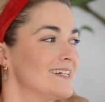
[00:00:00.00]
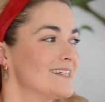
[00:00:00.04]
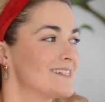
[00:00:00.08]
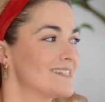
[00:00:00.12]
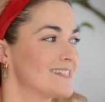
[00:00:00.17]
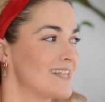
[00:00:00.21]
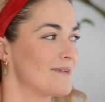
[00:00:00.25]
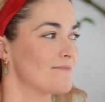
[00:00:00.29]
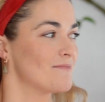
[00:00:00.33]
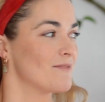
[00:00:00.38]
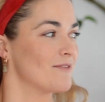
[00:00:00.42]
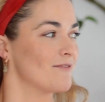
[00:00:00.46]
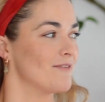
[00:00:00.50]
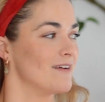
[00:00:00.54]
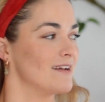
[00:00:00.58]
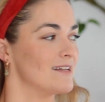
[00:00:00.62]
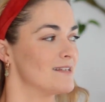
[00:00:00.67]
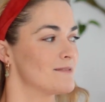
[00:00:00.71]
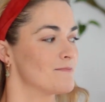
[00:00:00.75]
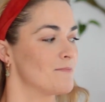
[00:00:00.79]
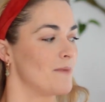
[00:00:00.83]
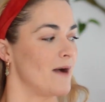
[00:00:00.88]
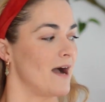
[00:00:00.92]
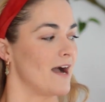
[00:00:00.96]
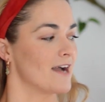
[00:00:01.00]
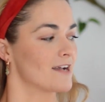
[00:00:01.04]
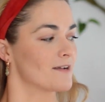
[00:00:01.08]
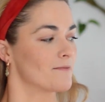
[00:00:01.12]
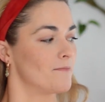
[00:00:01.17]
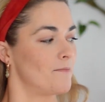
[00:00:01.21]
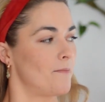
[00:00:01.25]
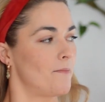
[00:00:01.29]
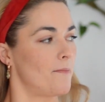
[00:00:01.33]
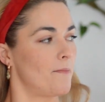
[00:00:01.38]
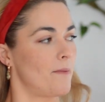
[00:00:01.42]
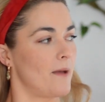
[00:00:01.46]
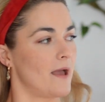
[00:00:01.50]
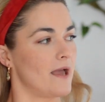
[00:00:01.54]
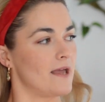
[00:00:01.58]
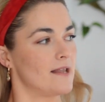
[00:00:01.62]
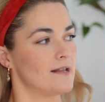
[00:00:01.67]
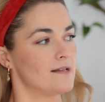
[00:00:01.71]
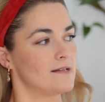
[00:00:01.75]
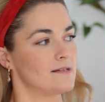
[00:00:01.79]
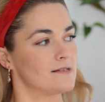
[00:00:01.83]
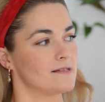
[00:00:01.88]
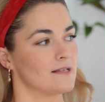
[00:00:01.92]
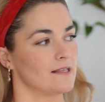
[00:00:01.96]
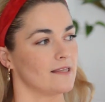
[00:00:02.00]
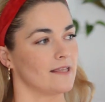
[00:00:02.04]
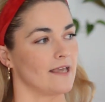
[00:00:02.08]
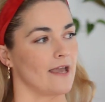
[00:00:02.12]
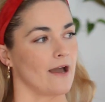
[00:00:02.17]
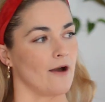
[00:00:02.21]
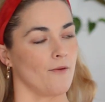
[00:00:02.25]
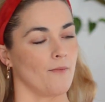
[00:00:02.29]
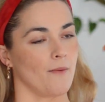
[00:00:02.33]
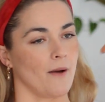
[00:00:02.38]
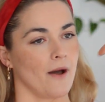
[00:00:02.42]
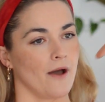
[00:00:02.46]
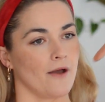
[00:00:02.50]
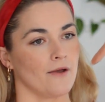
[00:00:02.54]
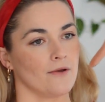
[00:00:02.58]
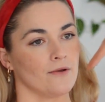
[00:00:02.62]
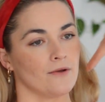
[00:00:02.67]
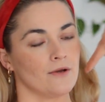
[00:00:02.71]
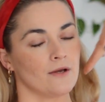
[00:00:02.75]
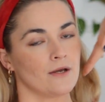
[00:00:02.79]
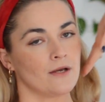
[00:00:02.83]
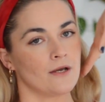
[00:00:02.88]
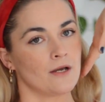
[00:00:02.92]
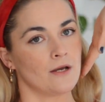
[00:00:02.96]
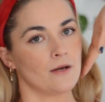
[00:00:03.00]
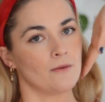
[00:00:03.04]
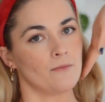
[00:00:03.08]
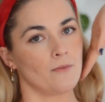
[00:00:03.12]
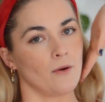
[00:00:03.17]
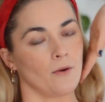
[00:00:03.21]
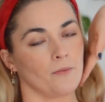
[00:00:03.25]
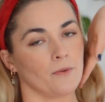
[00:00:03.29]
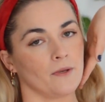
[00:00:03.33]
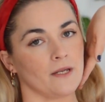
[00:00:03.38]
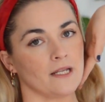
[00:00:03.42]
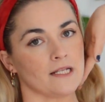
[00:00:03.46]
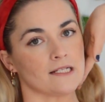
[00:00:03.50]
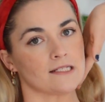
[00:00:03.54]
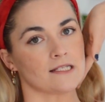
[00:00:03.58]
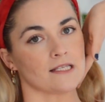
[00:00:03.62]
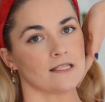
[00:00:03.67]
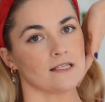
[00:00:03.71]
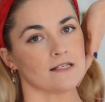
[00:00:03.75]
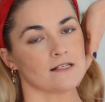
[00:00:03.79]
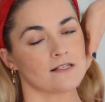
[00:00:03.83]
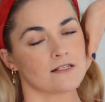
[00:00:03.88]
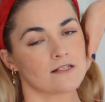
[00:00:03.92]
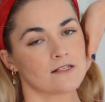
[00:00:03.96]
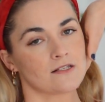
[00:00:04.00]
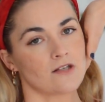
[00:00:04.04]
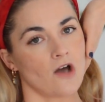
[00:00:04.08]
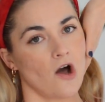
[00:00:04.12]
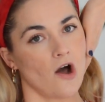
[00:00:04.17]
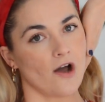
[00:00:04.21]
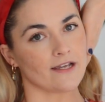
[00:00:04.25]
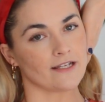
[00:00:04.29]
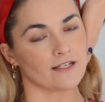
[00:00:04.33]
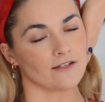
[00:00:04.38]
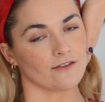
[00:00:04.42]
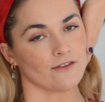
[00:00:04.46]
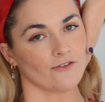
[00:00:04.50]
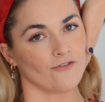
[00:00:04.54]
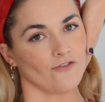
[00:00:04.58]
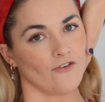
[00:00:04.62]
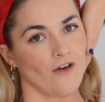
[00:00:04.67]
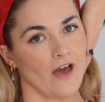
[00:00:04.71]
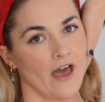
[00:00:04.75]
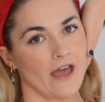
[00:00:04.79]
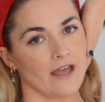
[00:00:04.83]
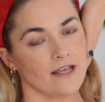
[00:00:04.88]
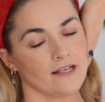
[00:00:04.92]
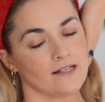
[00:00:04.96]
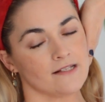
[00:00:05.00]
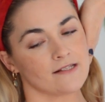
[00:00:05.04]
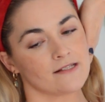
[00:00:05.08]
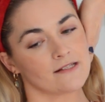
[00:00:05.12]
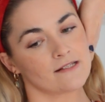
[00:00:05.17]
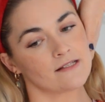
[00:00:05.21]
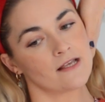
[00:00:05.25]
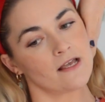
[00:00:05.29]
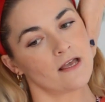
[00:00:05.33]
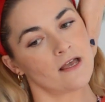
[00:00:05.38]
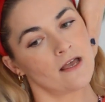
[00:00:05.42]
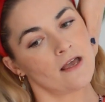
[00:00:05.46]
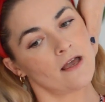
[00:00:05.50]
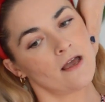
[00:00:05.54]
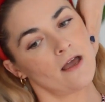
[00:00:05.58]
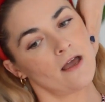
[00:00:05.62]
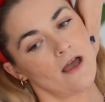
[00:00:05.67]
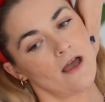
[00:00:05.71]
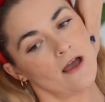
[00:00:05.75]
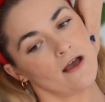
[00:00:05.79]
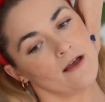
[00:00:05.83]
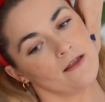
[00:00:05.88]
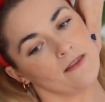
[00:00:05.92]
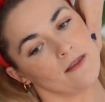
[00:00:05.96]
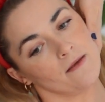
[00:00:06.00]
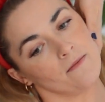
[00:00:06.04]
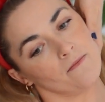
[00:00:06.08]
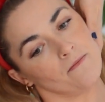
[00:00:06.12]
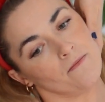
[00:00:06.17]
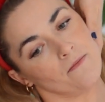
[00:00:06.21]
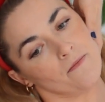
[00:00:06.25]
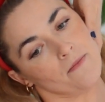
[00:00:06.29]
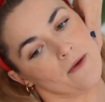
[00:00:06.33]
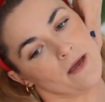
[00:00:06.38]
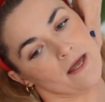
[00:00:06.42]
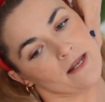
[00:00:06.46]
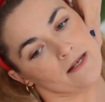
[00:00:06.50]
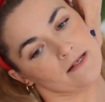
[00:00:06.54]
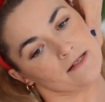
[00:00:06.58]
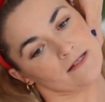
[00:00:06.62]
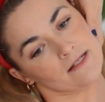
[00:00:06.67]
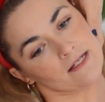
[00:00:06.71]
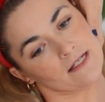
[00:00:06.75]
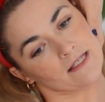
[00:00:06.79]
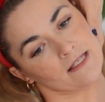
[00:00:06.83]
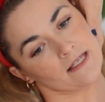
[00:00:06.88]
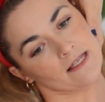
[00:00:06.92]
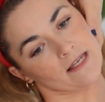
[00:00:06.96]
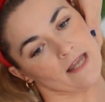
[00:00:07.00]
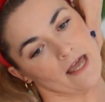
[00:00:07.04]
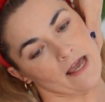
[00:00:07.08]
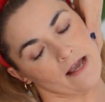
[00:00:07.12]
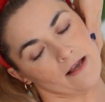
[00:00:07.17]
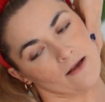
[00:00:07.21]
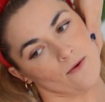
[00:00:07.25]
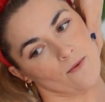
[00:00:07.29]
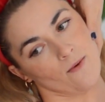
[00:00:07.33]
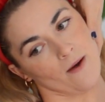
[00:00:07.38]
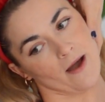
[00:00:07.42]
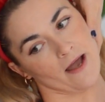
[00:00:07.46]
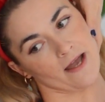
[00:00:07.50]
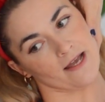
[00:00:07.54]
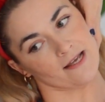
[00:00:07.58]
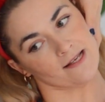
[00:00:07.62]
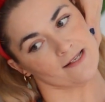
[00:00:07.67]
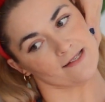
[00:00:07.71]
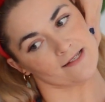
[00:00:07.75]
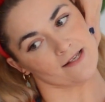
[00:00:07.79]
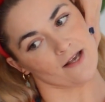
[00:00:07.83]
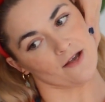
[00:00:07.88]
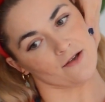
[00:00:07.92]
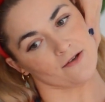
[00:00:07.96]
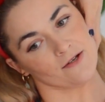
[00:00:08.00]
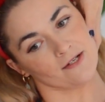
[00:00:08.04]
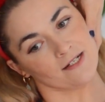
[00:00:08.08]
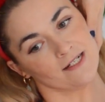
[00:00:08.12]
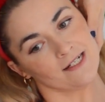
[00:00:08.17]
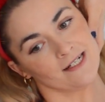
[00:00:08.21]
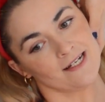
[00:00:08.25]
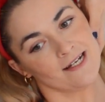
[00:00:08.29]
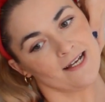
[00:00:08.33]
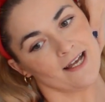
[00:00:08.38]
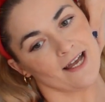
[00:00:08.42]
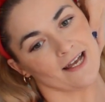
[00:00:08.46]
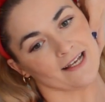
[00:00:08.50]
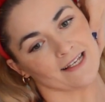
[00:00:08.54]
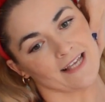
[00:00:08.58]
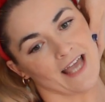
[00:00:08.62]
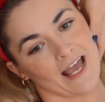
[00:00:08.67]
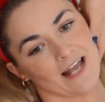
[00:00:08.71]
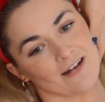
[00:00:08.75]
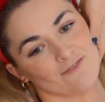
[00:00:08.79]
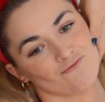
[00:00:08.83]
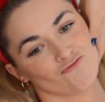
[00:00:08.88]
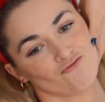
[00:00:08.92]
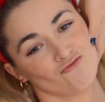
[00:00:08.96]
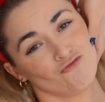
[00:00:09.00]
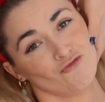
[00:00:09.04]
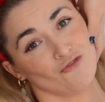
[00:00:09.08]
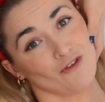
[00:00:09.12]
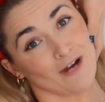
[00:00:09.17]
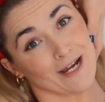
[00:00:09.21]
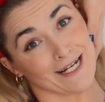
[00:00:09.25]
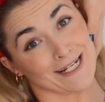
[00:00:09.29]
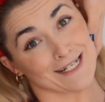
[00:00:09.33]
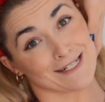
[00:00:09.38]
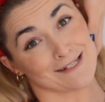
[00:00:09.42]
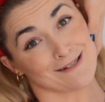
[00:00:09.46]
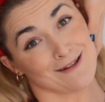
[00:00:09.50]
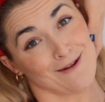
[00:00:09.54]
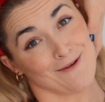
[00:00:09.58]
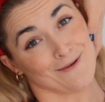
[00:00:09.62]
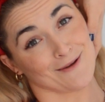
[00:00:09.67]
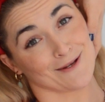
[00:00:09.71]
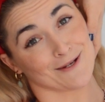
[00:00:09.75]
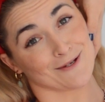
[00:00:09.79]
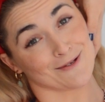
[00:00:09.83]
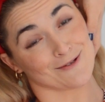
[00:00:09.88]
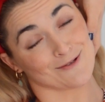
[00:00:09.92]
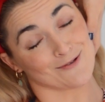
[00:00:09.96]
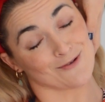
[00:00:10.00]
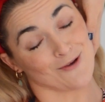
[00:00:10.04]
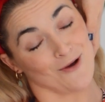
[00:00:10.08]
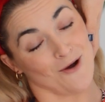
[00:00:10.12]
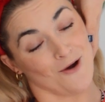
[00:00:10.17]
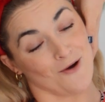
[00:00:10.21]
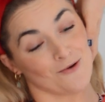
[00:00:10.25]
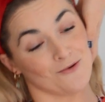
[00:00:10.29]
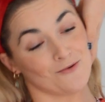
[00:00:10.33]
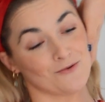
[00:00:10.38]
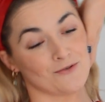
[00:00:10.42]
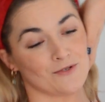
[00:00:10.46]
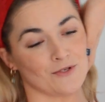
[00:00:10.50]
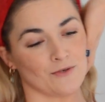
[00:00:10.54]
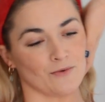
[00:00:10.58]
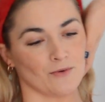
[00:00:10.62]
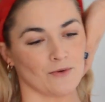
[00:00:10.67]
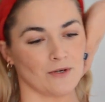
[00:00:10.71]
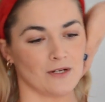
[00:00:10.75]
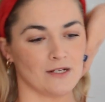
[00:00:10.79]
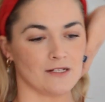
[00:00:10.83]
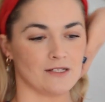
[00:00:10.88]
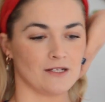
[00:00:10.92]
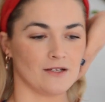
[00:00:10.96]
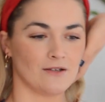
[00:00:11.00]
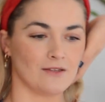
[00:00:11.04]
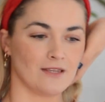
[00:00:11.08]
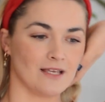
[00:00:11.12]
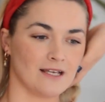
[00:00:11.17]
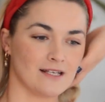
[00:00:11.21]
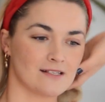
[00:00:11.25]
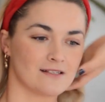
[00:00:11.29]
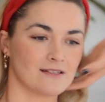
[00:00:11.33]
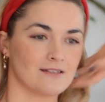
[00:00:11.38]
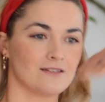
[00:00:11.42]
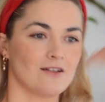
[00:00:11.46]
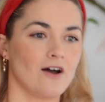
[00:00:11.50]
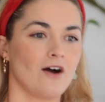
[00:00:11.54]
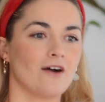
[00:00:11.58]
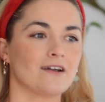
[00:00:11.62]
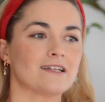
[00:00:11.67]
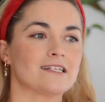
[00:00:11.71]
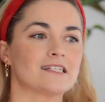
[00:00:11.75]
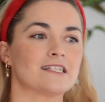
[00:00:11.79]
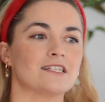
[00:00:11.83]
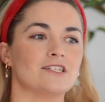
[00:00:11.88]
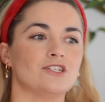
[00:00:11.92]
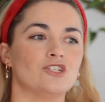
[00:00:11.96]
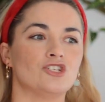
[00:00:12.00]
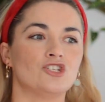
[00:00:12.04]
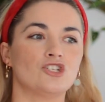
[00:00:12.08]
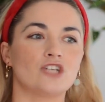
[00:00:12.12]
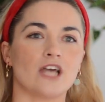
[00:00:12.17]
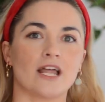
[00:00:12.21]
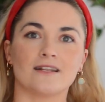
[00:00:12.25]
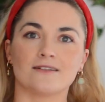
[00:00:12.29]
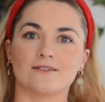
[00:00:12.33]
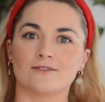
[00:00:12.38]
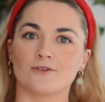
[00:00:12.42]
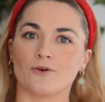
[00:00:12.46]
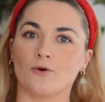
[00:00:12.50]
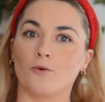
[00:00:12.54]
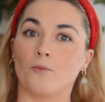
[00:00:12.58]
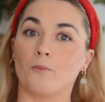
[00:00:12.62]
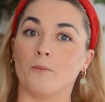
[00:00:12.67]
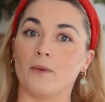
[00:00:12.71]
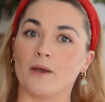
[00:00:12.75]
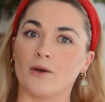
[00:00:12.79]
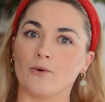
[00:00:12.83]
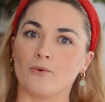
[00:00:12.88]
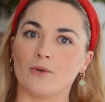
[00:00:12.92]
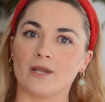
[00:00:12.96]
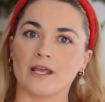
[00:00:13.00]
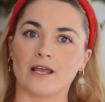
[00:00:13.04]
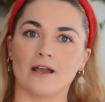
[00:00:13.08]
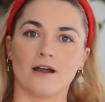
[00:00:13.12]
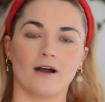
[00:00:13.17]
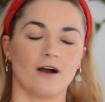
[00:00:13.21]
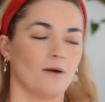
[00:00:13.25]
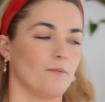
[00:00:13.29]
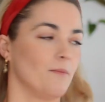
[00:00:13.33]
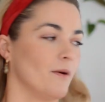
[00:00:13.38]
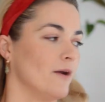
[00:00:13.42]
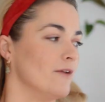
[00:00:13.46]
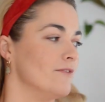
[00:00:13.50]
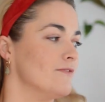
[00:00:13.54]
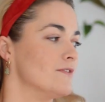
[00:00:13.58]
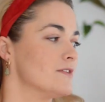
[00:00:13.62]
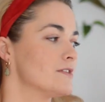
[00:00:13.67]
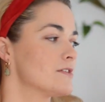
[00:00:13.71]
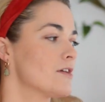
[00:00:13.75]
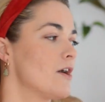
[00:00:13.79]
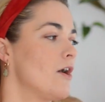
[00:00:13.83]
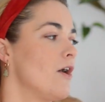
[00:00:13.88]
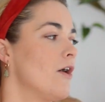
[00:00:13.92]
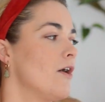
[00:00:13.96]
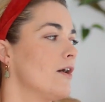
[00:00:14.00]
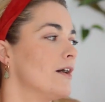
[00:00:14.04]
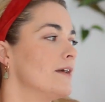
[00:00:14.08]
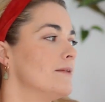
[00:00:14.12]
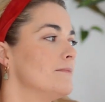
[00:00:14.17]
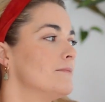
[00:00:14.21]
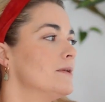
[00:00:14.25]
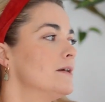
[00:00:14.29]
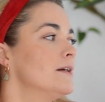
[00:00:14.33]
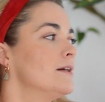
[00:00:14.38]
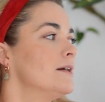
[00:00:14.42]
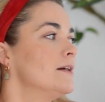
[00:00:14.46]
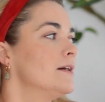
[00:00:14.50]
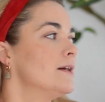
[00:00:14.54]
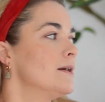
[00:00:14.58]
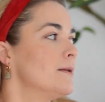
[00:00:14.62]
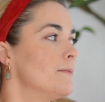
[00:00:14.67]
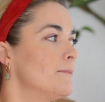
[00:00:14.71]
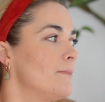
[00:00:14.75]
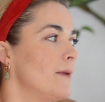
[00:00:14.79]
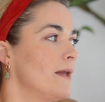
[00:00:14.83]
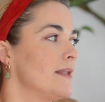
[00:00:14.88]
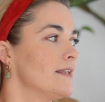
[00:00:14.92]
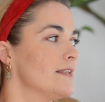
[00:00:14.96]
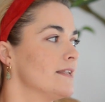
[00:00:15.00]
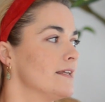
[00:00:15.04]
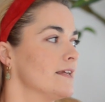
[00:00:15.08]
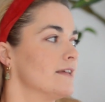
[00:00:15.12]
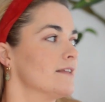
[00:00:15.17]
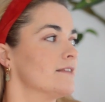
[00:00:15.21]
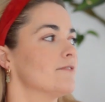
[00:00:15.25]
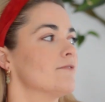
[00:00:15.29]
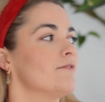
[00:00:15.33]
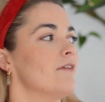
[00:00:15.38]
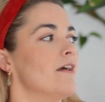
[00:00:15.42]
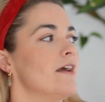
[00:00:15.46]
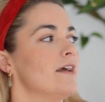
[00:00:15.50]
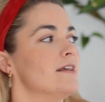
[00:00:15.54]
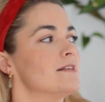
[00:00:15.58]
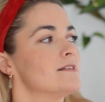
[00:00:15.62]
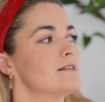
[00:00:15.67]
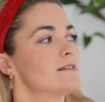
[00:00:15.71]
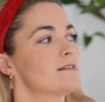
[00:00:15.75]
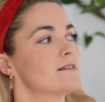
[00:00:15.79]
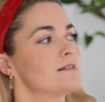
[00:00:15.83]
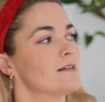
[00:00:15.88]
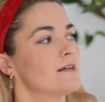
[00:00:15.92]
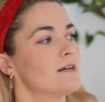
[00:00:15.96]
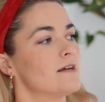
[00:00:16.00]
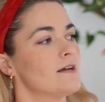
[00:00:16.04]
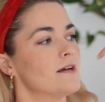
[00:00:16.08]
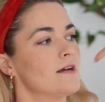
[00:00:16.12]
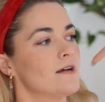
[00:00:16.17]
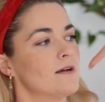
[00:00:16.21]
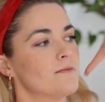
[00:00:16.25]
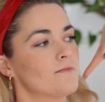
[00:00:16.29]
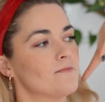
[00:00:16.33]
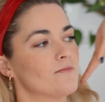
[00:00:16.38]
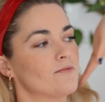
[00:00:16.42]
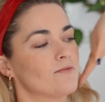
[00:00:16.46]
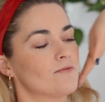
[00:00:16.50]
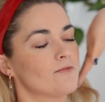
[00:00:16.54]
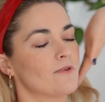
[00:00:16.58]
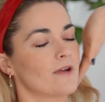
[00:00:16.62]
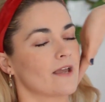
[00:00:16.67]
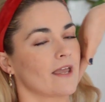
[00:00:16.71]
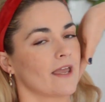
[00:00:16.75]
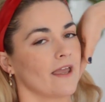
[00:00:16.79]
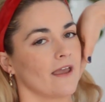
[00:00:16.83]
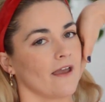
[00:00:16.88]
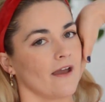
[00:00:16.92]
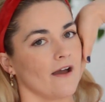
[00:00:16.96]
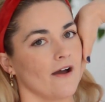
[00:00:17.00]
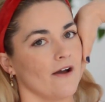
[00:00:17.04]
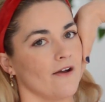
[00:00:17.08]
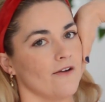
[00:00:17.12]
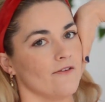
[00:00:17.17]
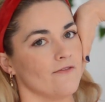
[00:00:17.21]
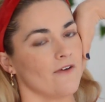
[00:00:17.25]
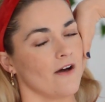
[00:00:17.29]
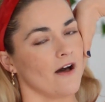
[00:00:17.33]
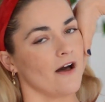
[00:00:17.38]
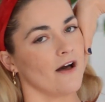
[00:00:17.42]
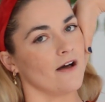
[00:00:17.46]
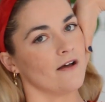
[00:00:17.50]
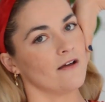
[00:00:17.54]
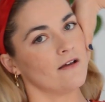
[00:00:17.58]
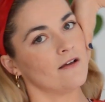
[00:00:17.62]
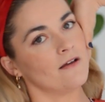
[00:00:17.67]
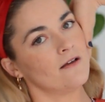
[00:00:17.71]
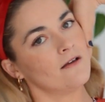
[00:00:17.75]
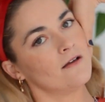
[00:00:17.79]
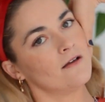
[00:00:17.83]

Tip the wrist back, bend at the elbow, popping it to the side of the face, and then bending the neck away. So again, really slow and controlled. You wanna do this nice and gentle, building it up over time, bending at the wrist, bringing it over,